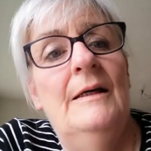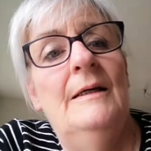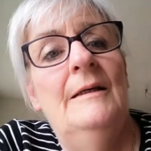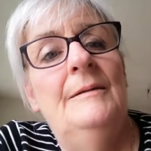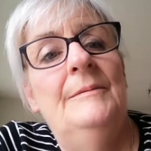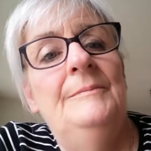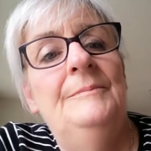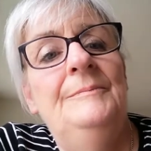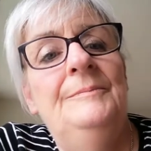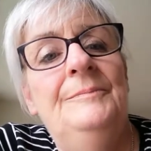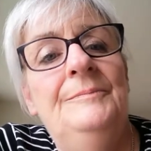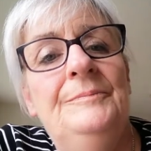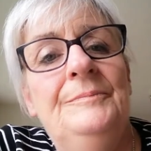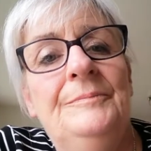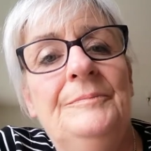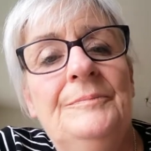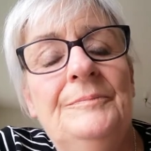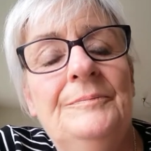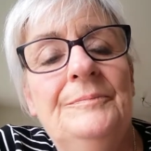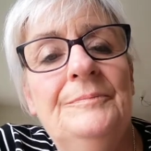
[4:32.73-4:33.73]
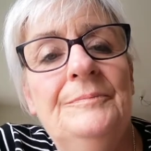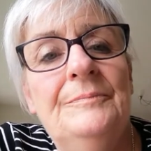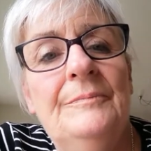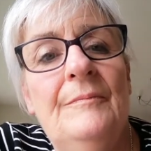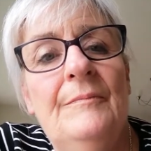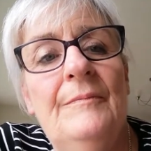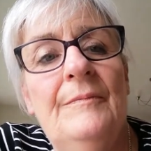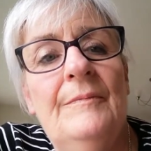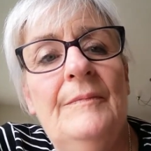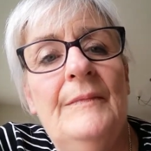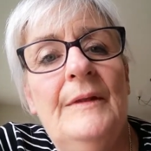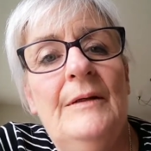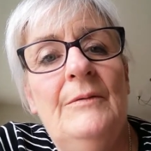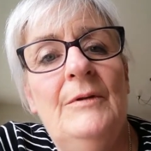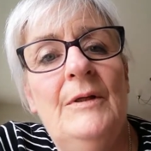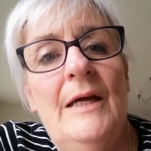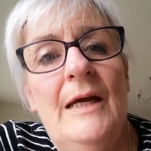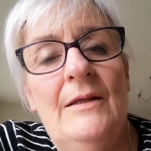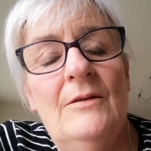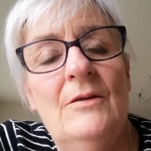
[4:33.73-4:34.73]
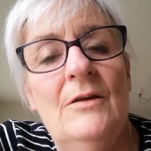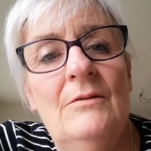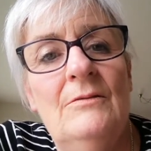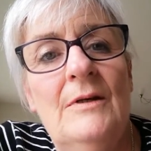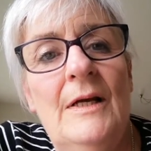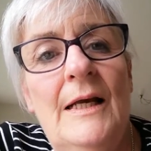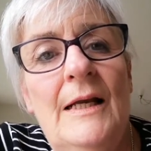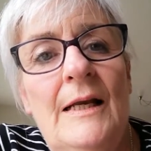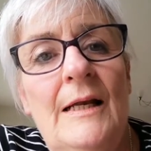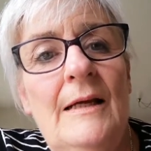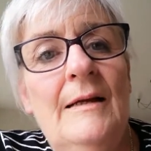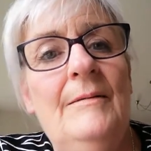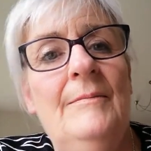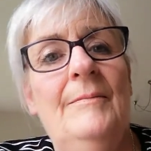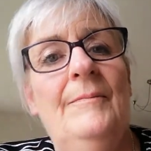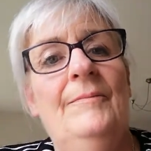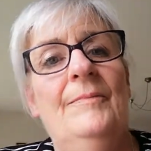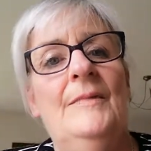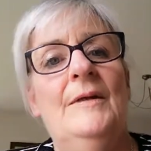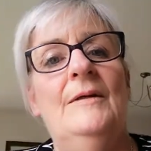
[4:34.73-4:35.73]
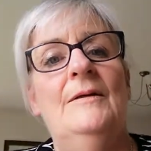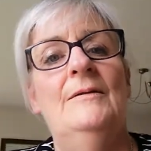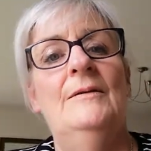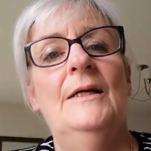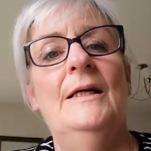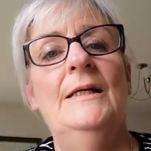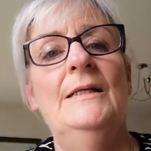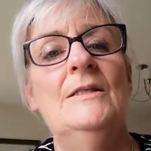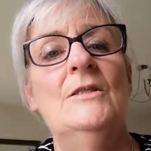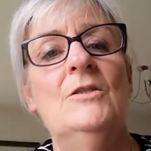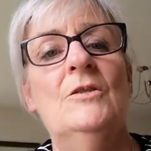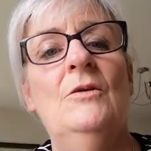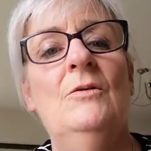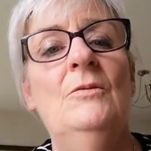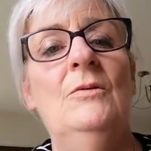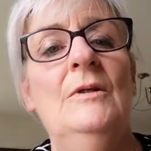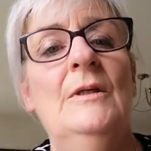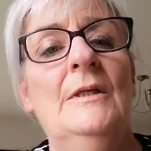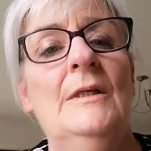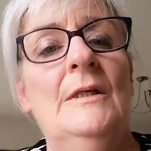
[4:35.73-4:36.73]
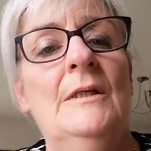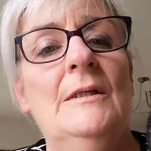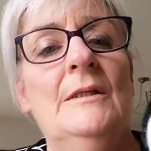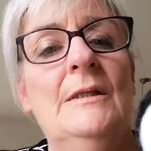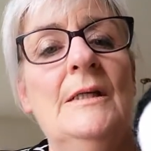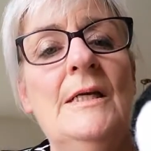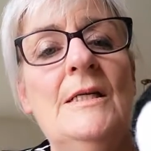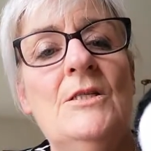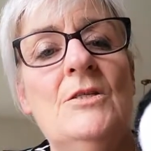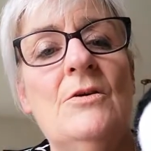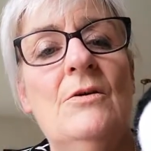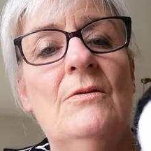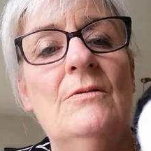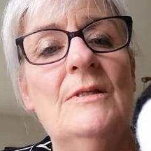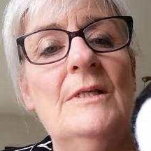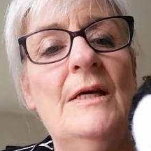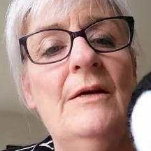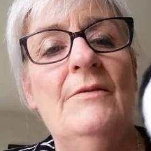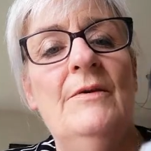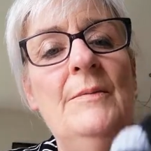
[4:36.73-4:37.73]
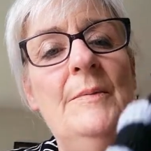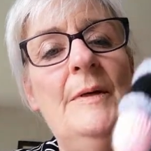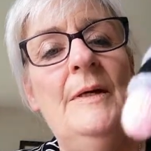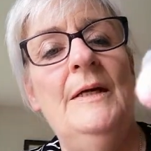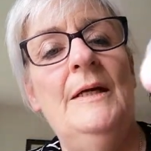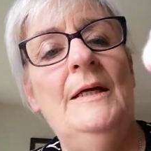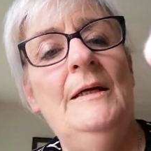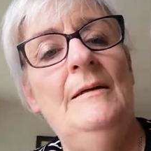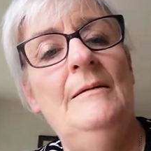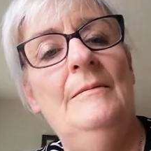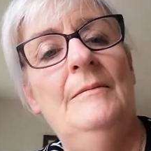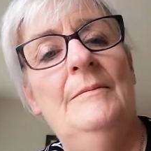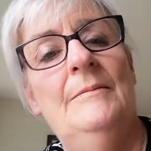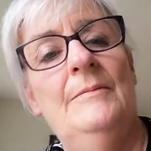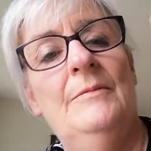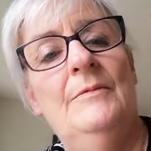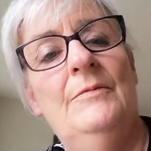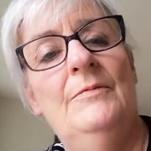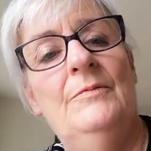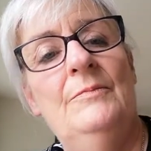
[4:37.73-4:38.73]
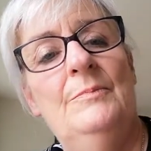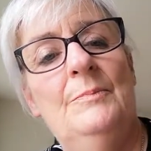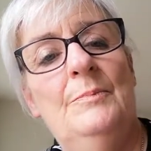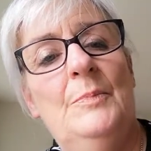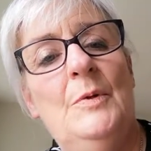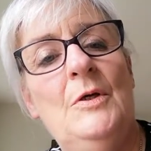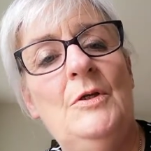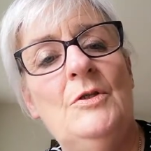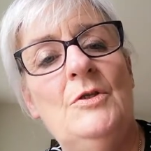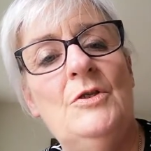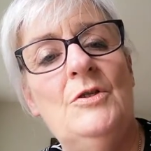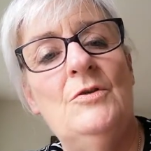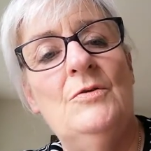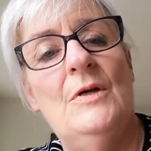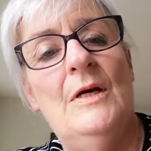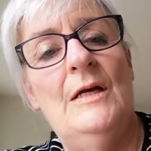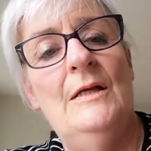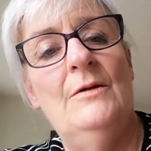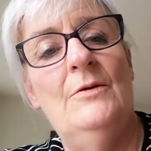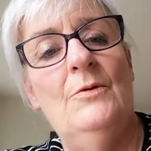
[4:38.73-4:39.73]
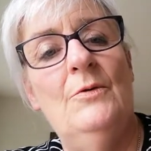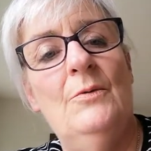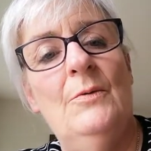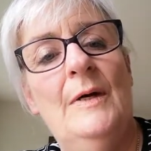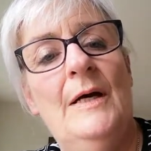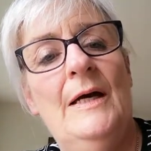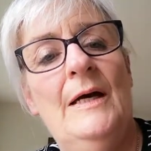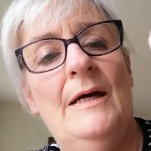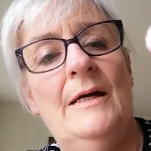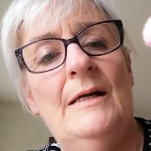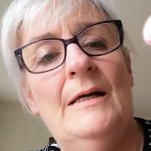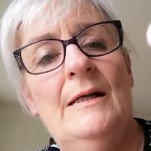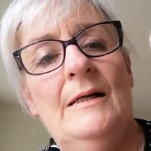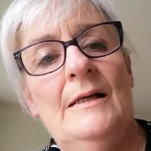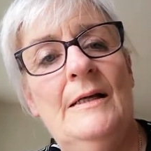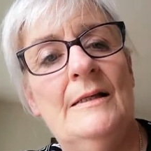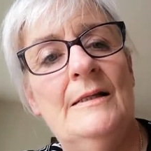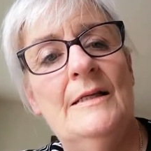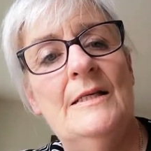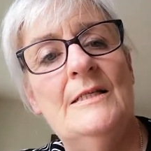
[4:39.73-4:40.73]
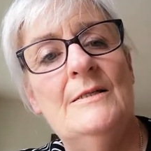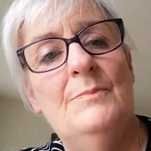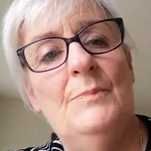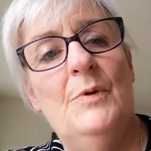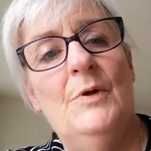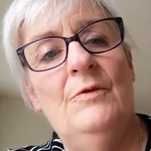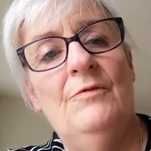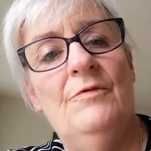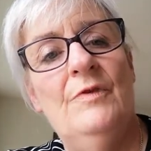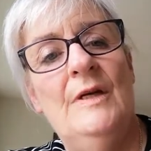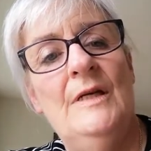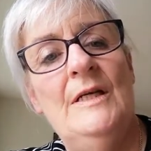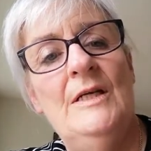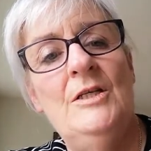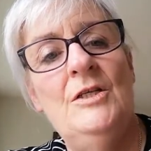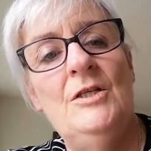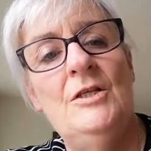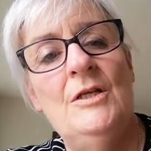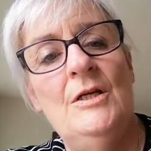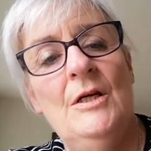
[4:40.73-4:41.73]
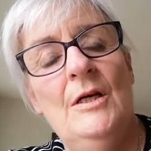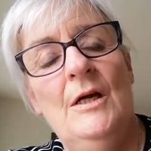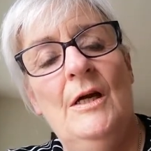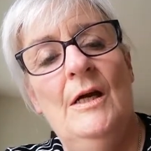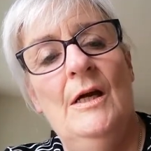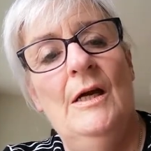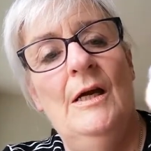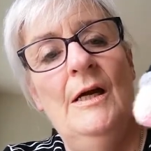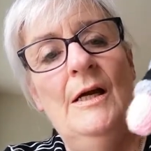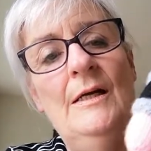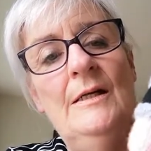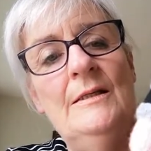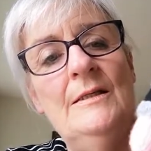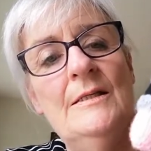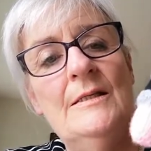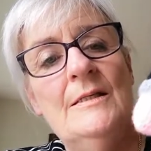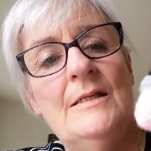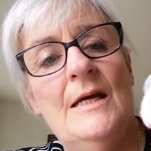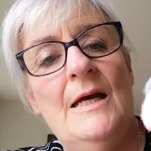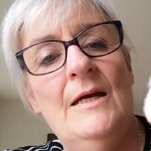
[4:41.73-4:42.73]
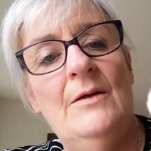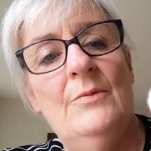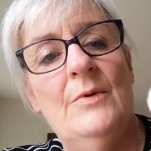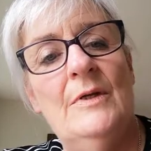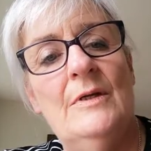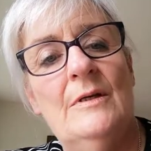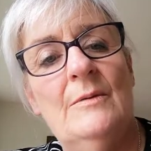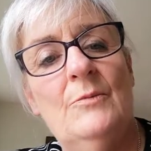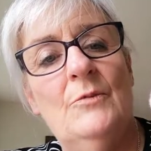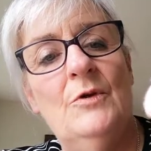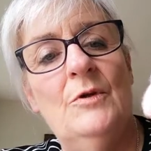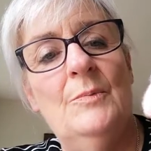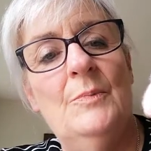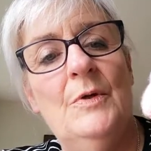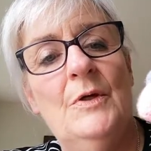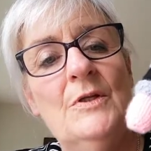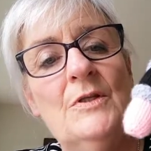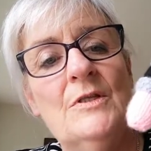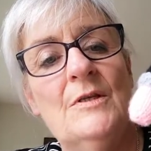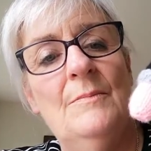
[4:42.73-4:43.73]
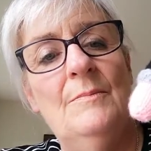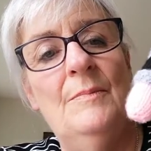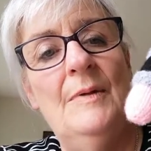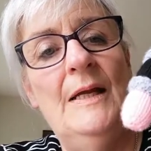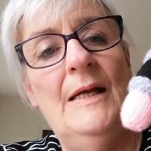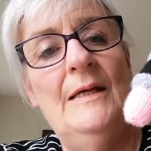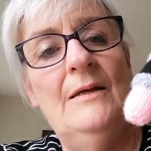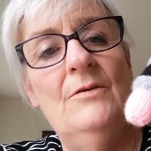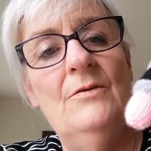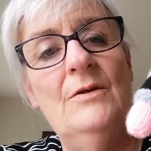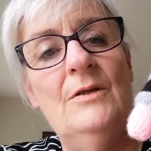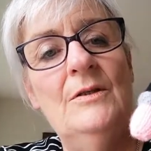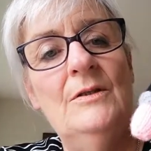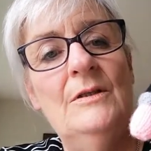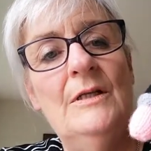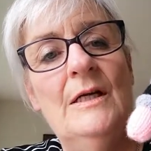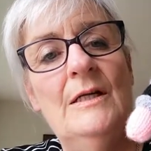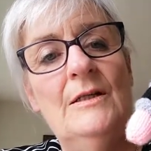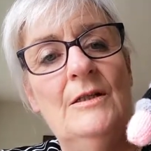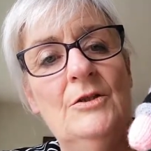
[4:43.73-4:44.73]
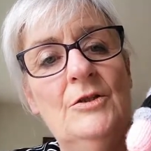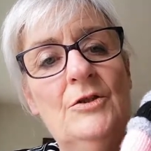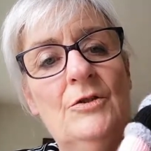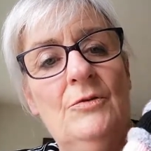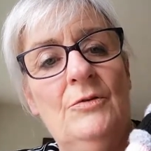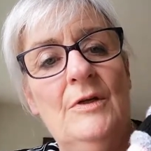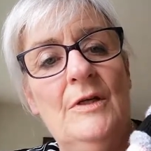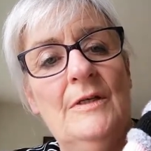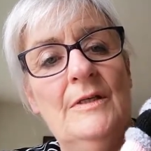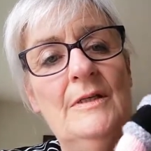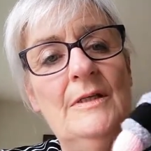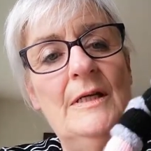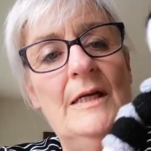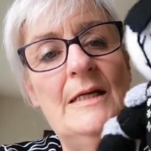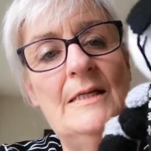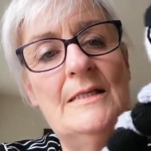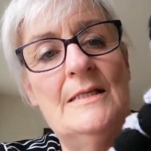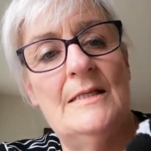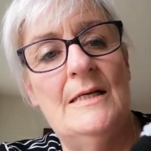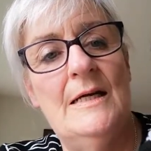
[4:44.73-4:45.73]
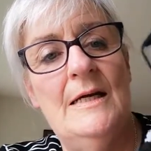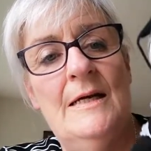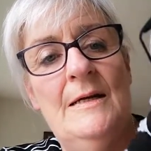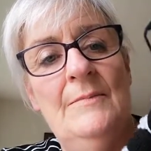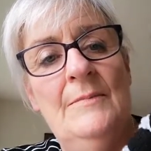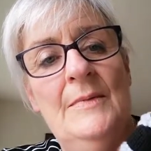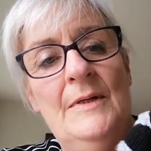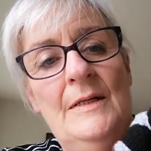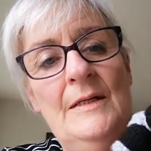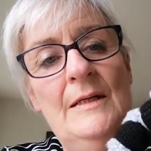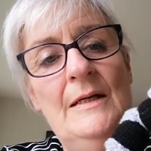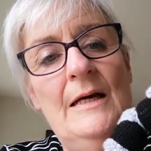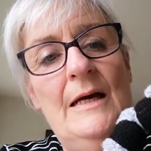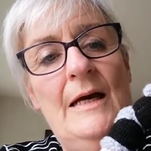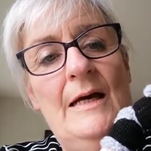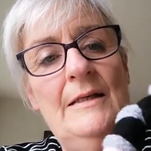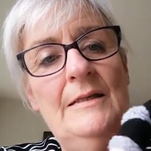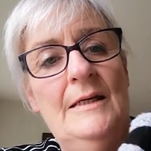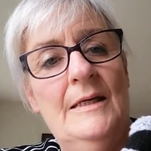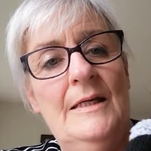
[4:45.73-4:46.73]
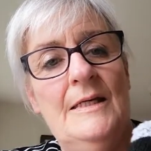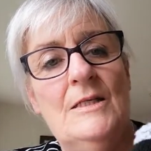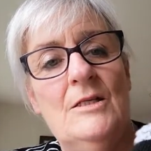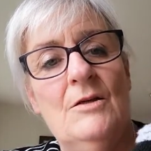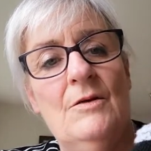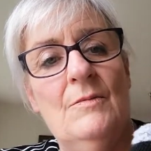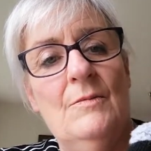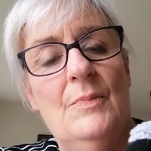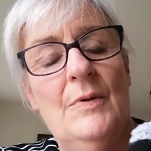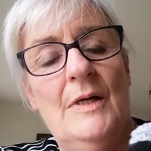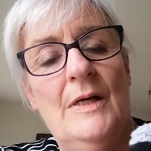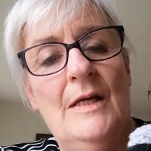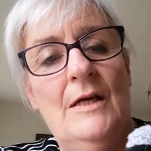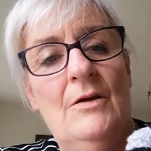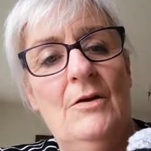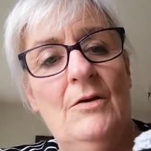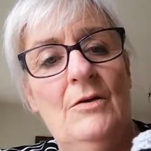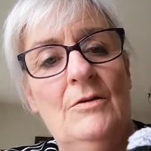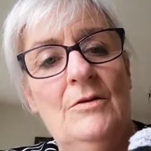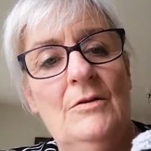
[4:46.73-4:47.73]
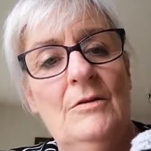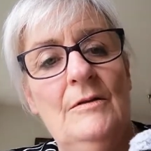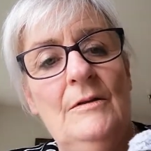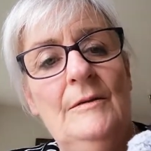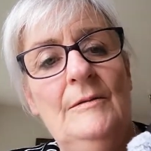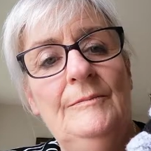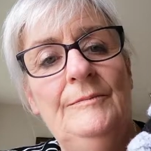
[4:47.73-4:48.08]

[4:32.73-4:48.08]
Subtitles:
We're getting on rightly. All right, so nice talking to everybody. Well, bits, I'll go away and I'll get this bit finished and decide whether I'm going to put some bling on, and I'll show you the next time. I think he's looking pretty good.